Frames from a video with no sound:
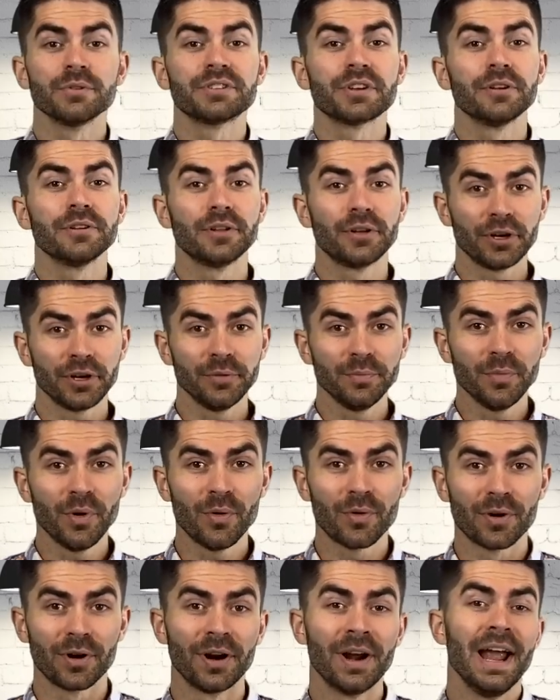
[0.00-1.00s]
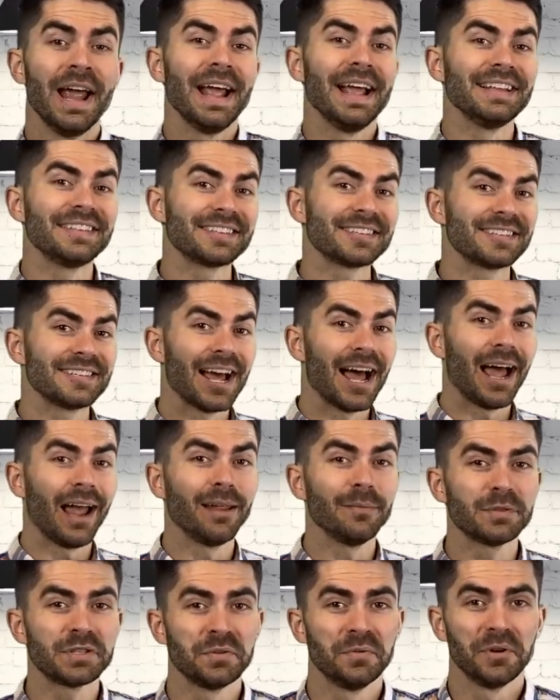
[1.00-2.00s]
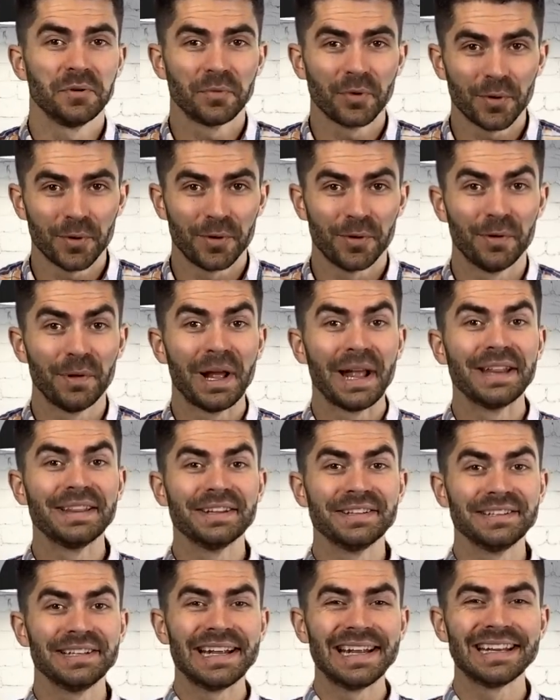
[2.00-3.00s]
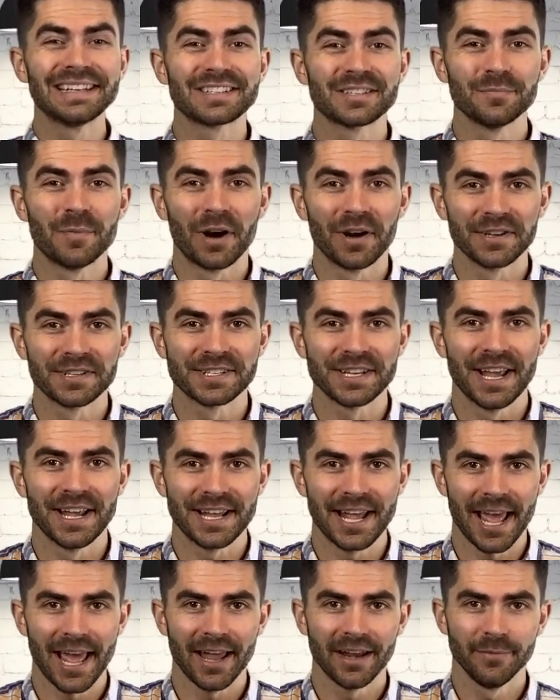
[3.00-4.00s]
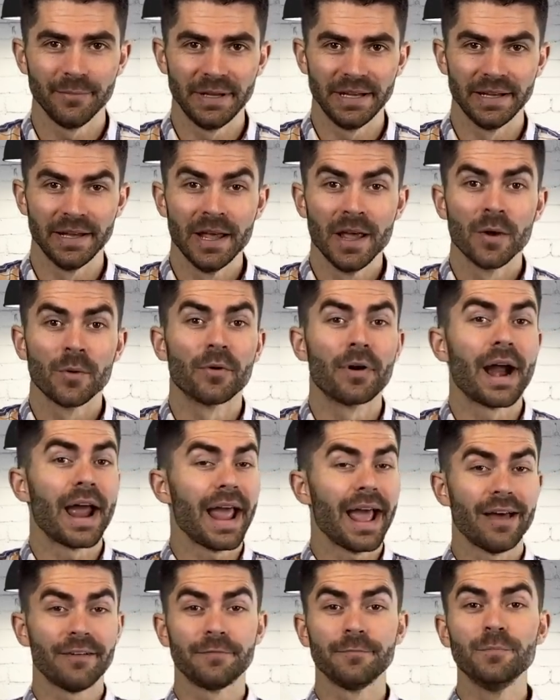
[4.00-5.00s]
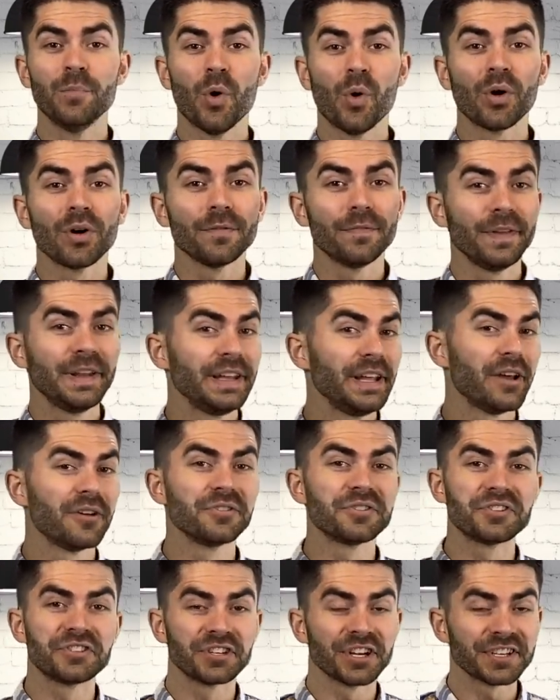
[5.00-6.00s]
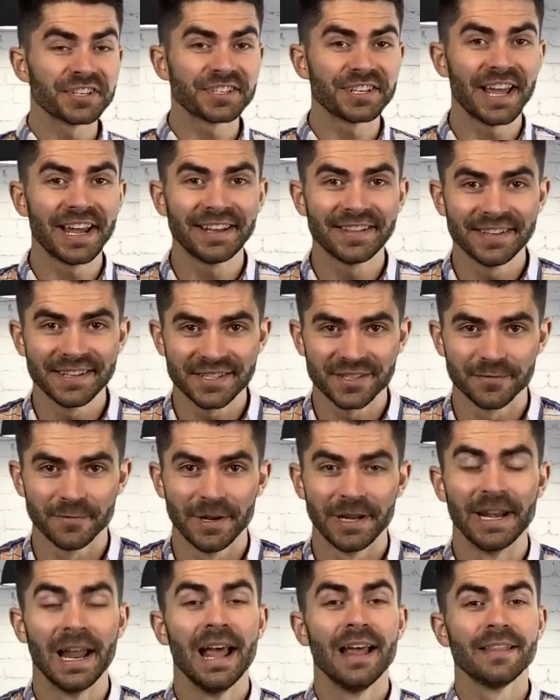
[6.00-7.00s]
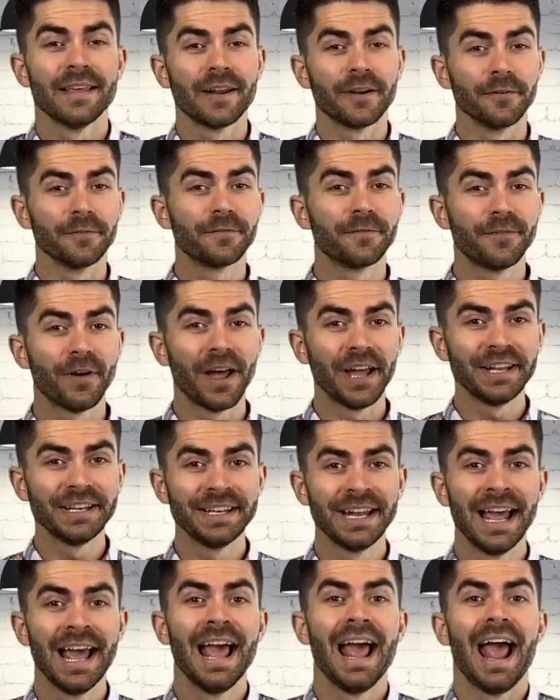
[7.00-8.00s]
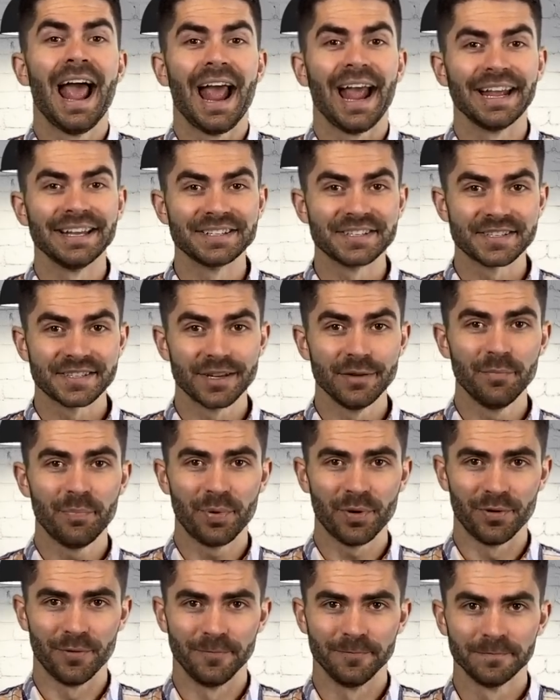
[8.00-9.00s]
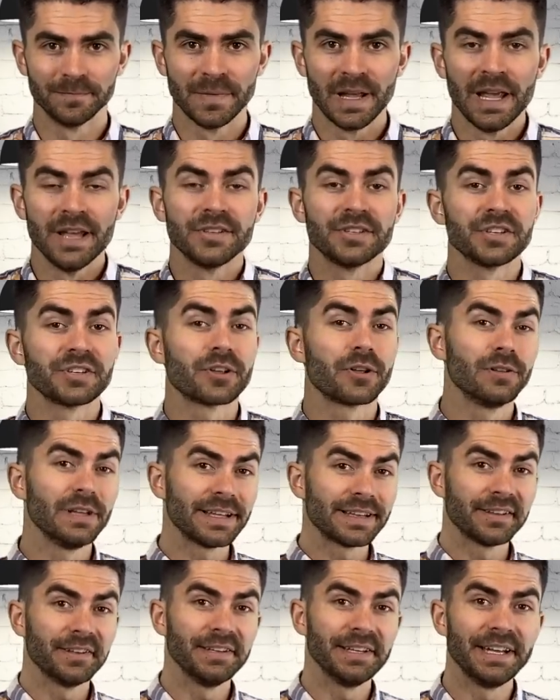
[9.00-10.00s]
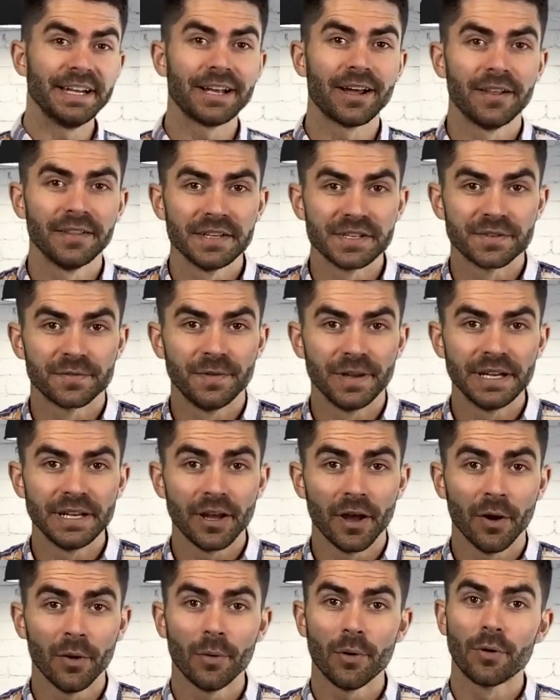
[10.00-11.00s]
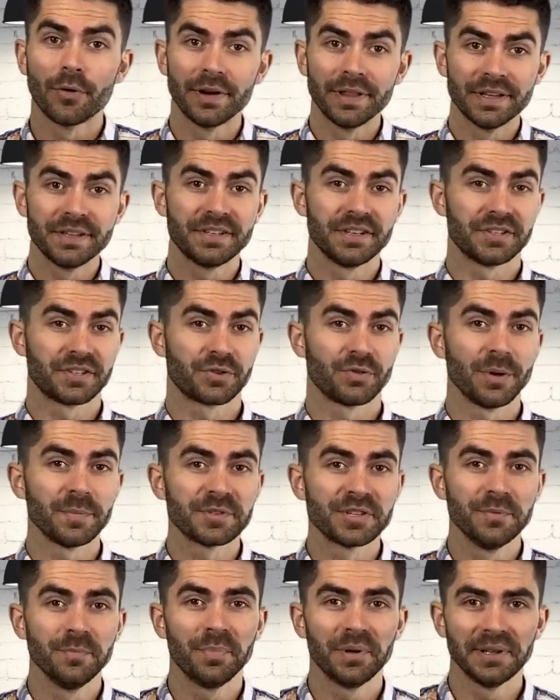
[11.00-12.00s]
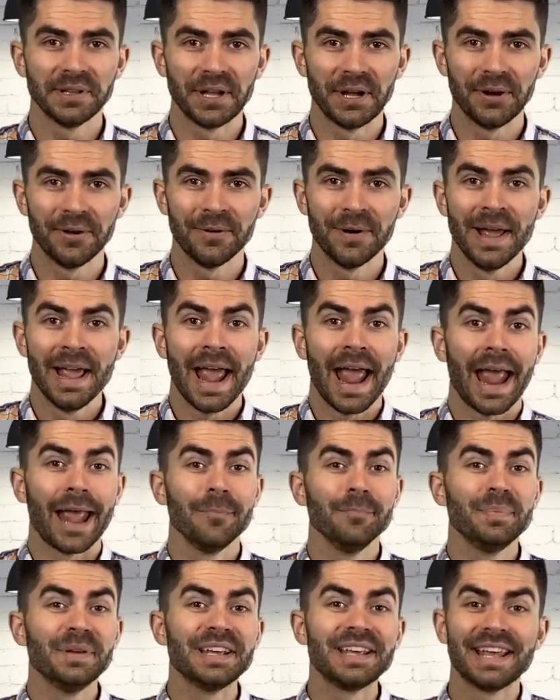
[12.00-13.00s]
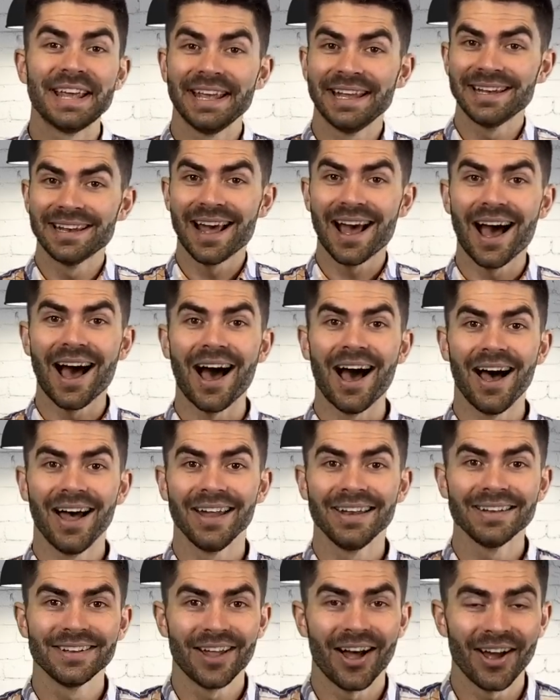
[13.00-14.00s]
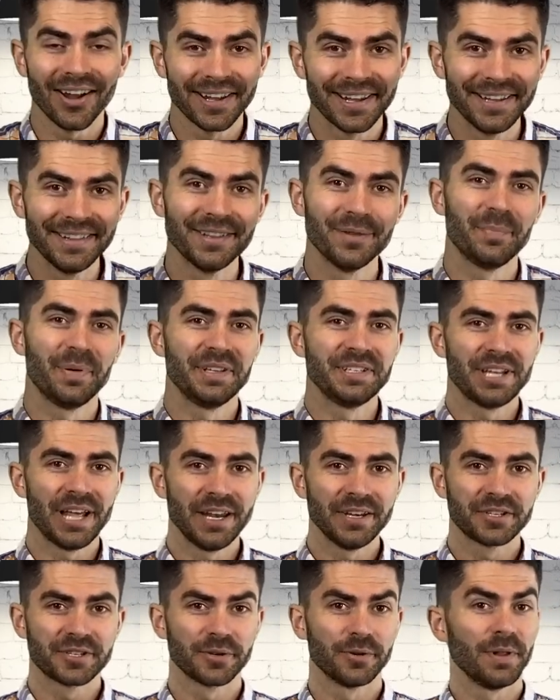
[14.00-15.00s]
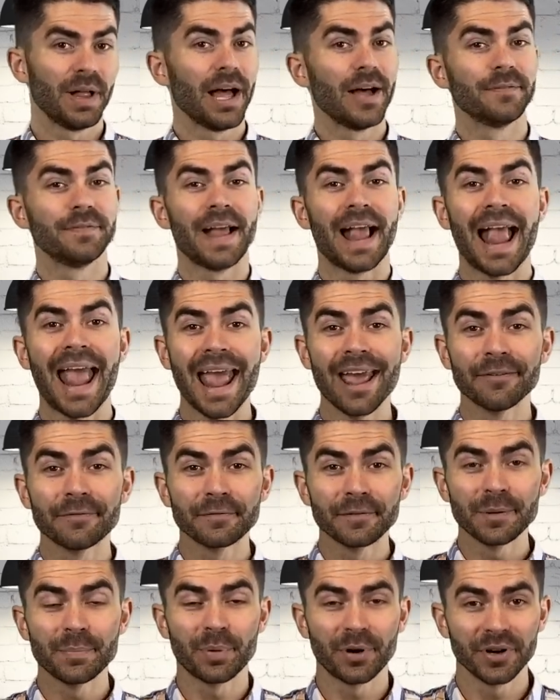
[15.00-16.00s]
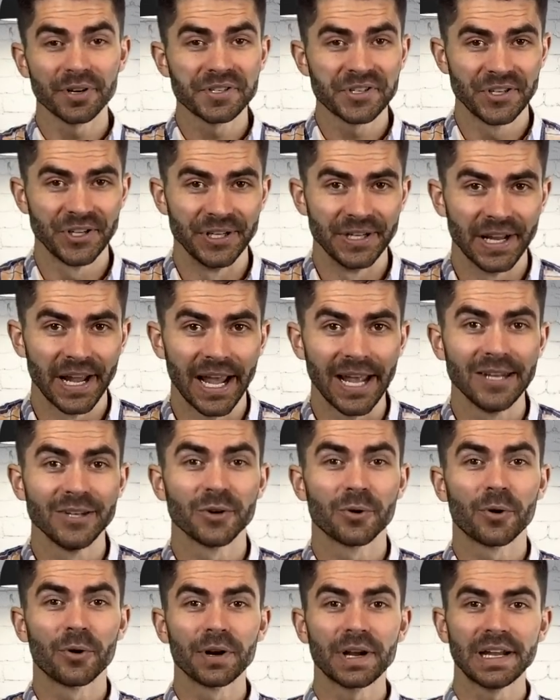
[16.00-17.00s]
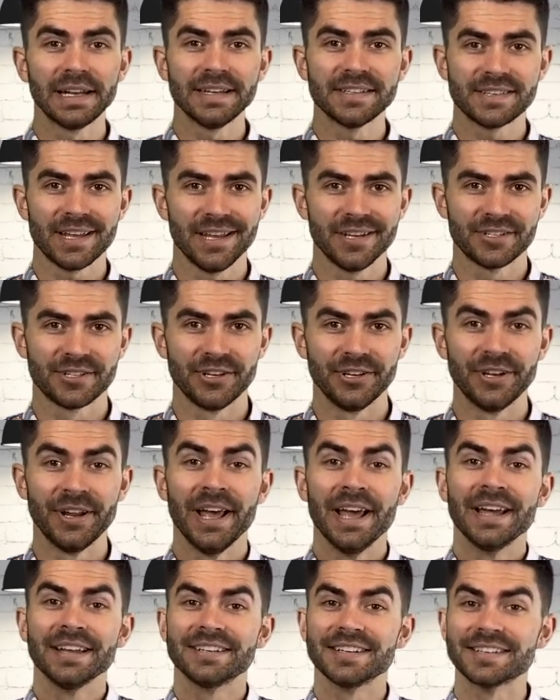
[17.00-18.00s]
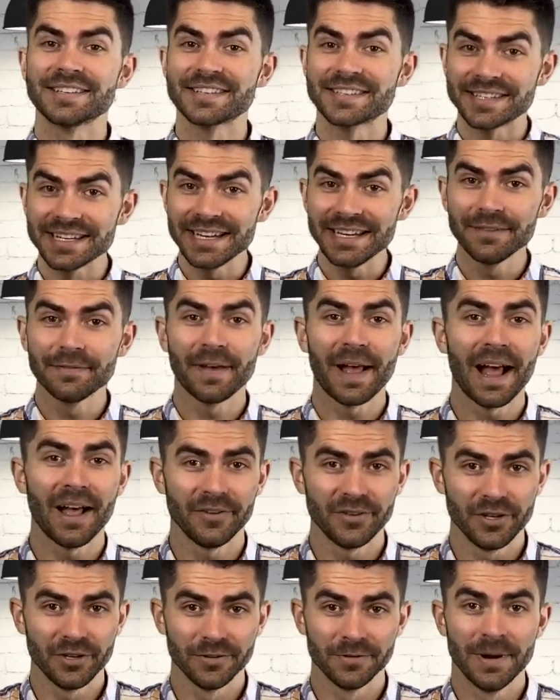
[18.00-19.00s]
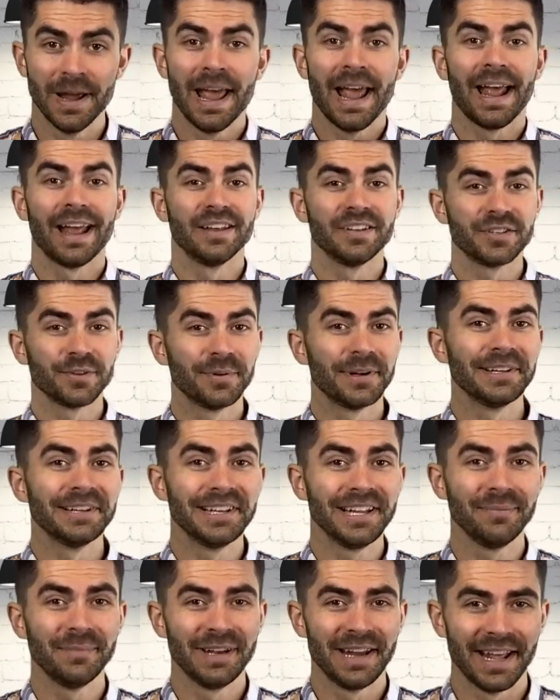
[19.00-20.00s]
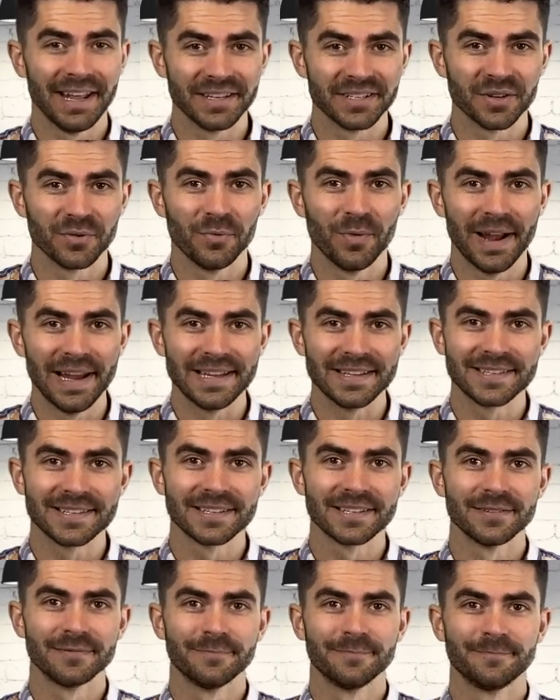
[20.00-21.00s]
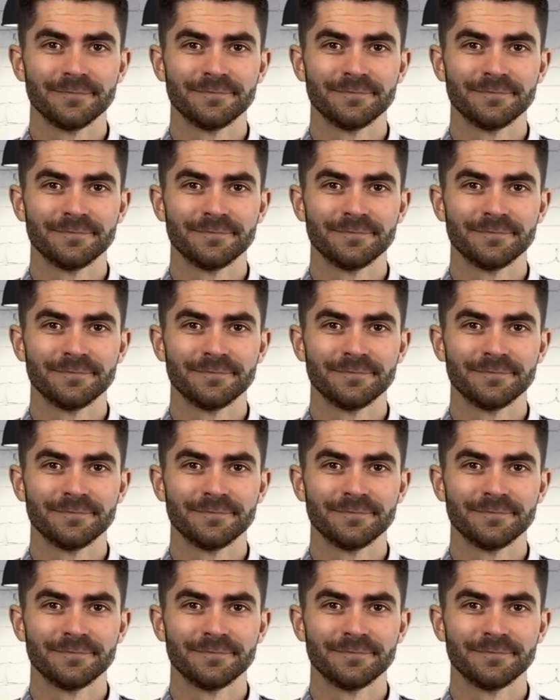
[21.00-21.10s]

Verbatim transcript: to learn more, it's time to enroll in the Lean Smarts Academy, where I have more videos just like this one that are fun and simple. Just click the link on this video or in the description below and begin unlocking the potential of every person in your organization to see value and to eliminate waste.